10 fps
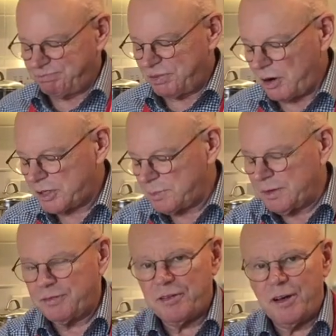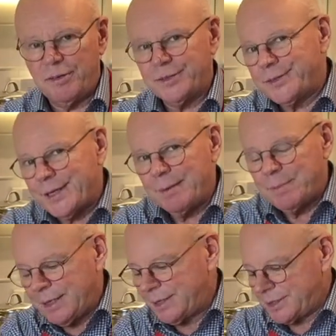approximately 5 to 10
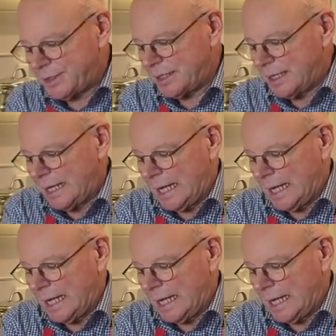minutes.